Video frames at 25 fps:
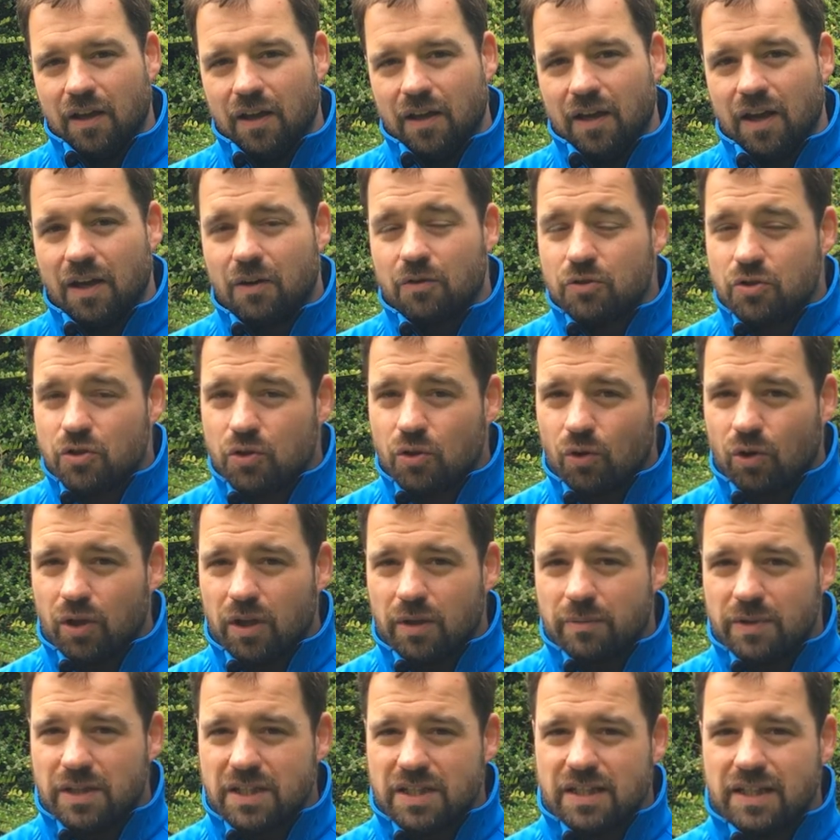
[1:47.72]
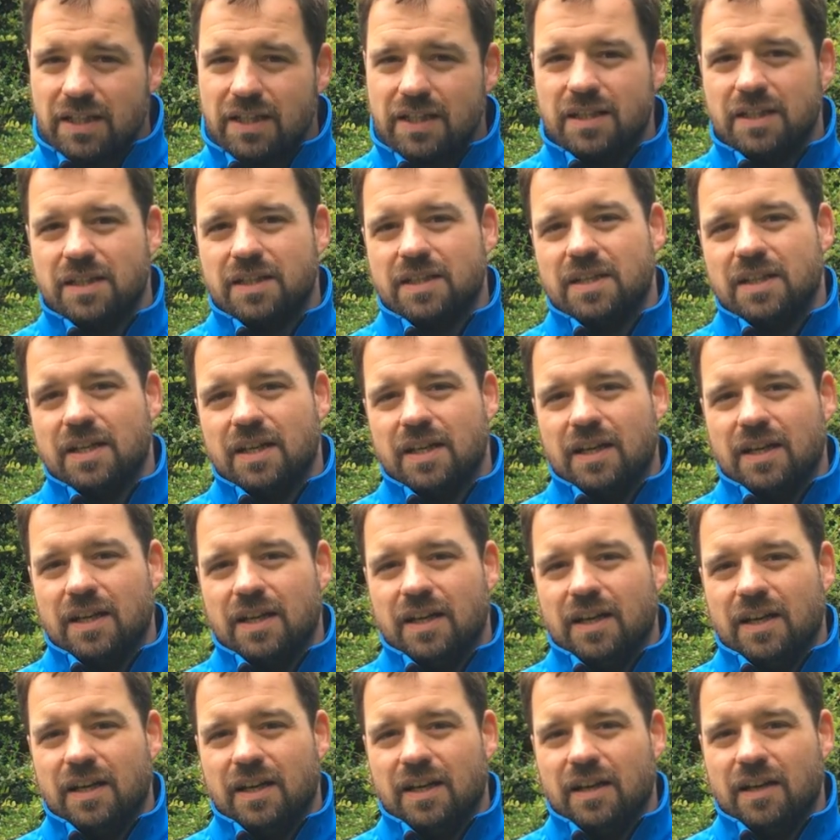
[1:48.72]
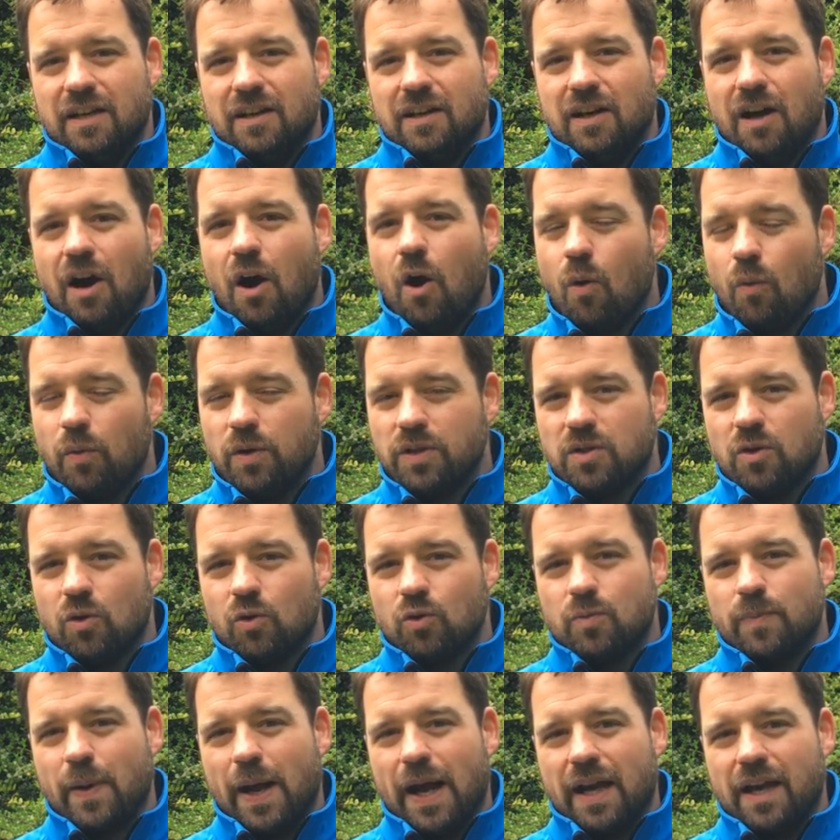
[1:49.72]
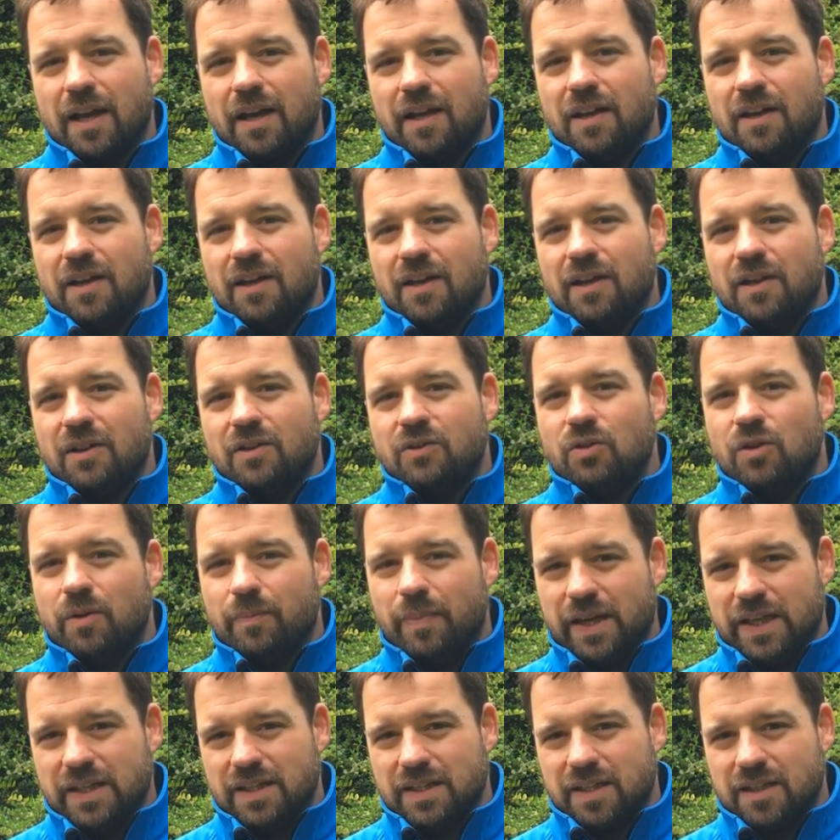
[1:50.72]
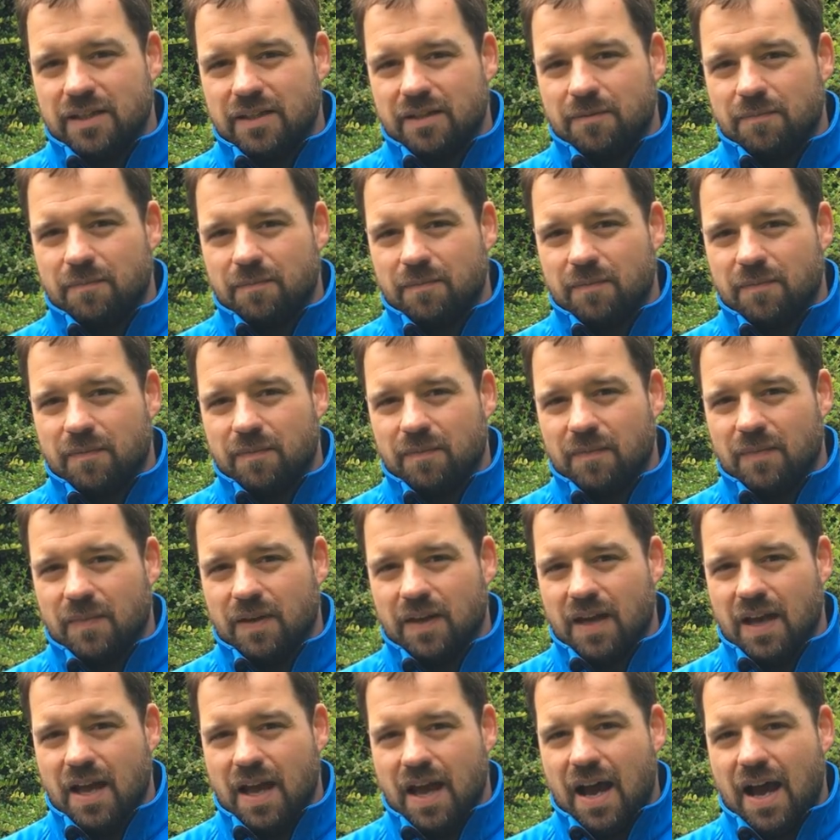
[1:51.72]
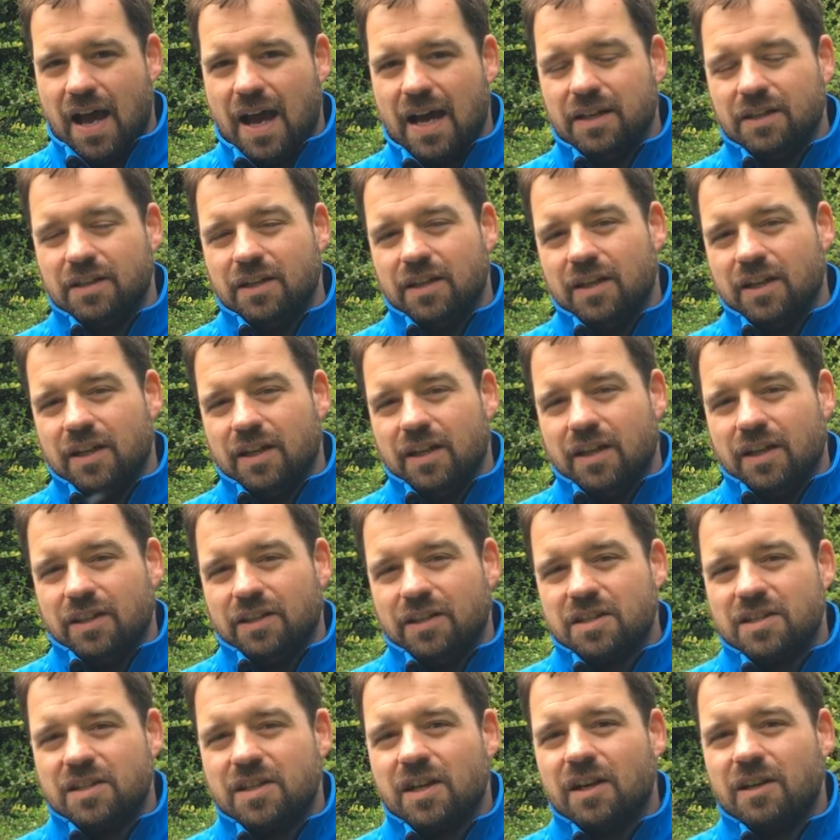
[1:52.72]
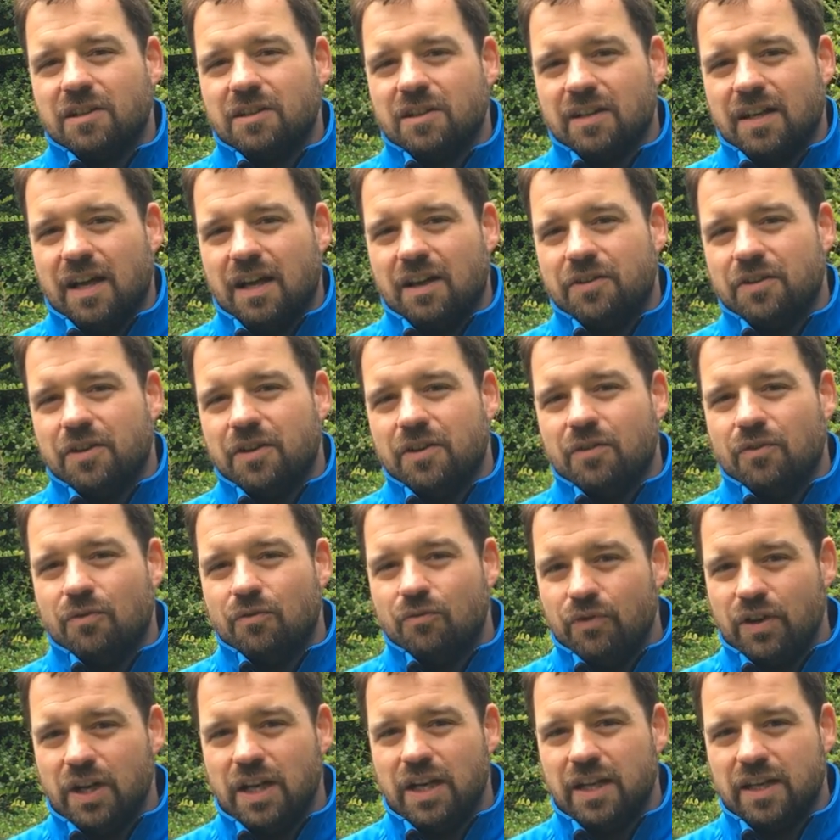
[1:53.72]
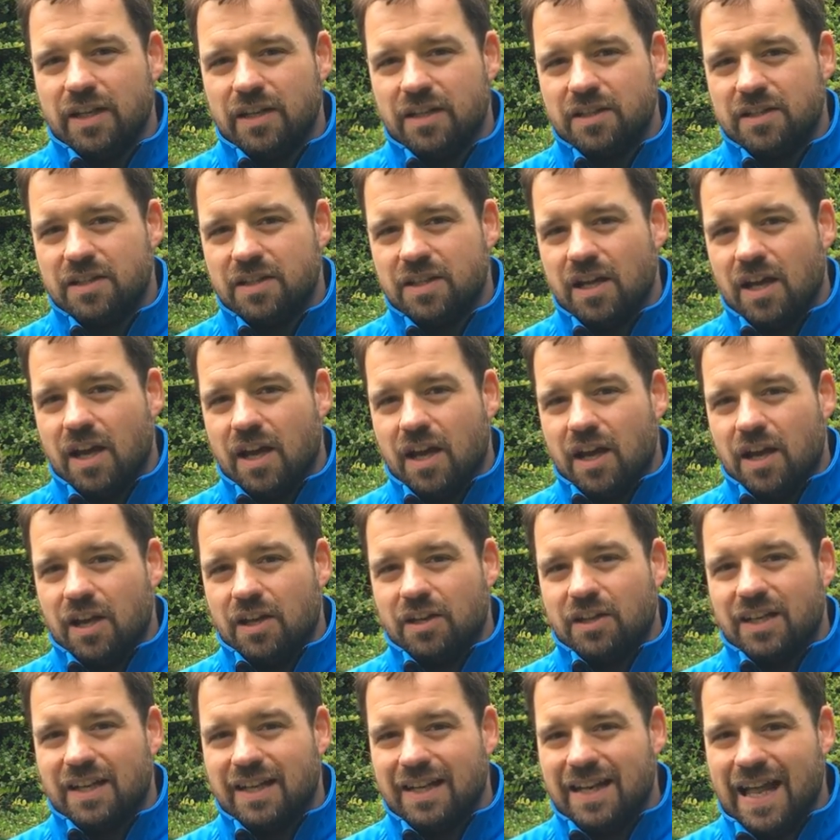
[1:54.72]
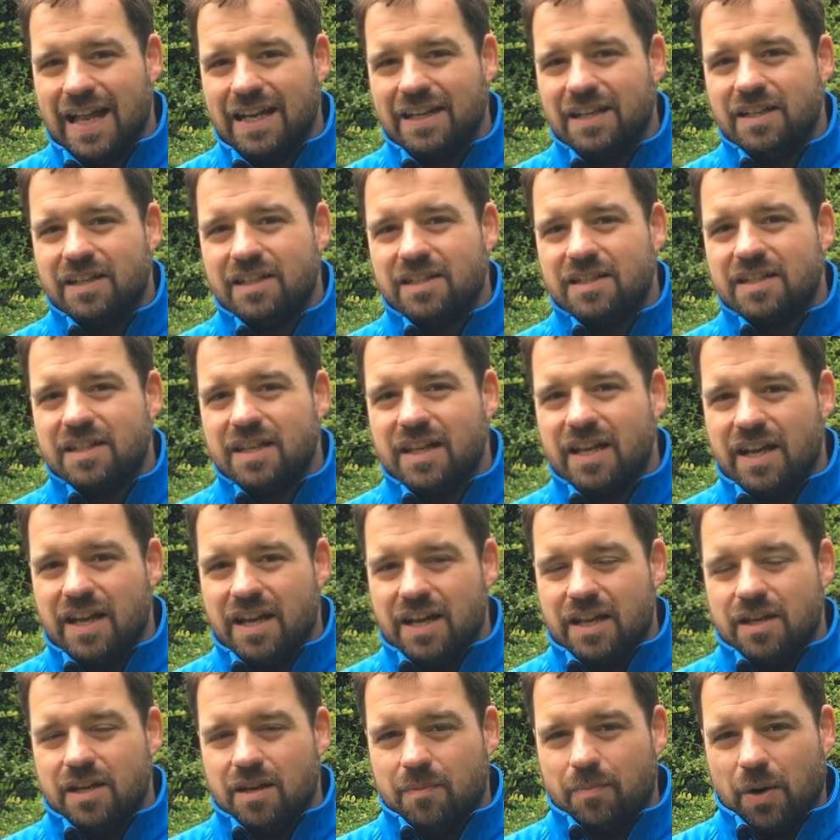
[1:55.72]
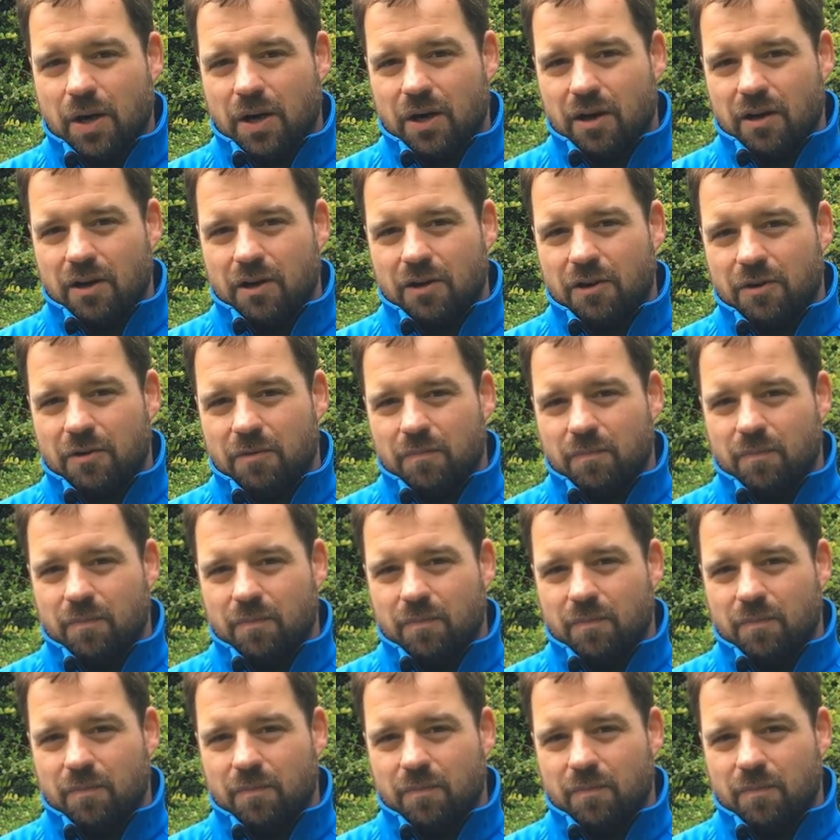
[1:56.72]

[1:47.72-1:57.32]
Now controlling mastitis always goes back to the basics, and the start of that really is the cleanliness in the parlour.